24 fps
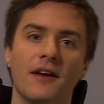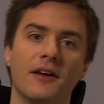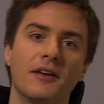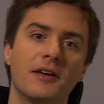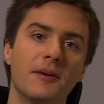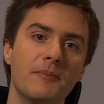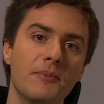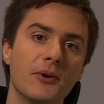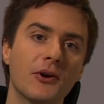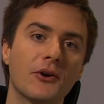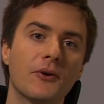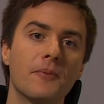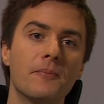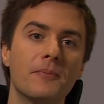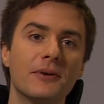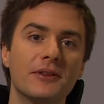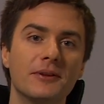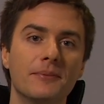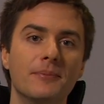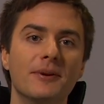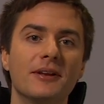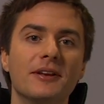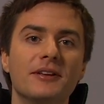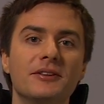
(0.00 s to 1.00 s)
keeping
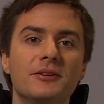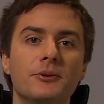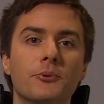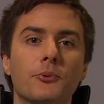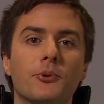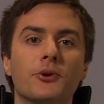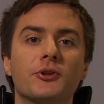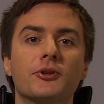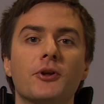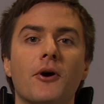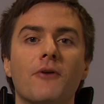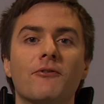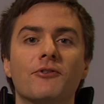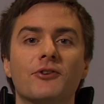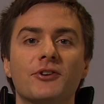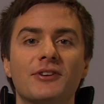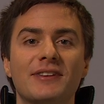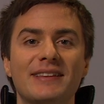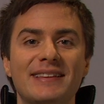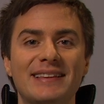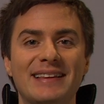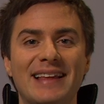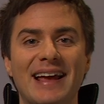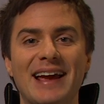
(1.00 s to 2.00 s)
compatibility with over
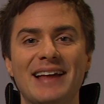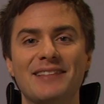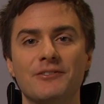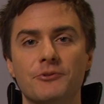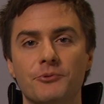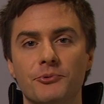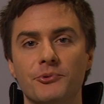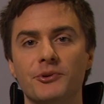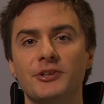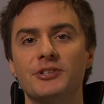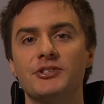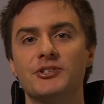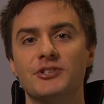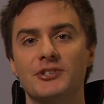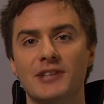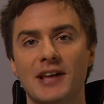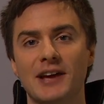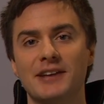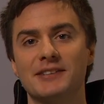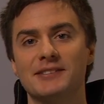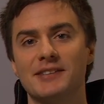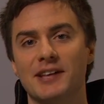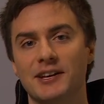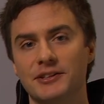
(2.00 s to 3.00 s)
10 rich
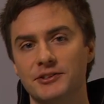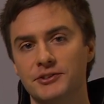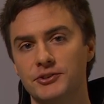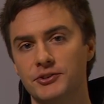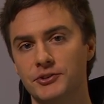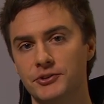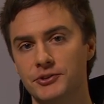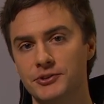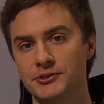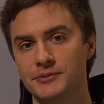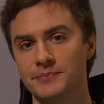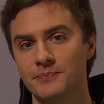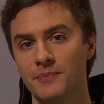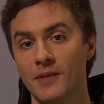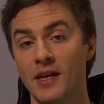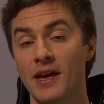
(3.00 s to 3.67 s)
text editors.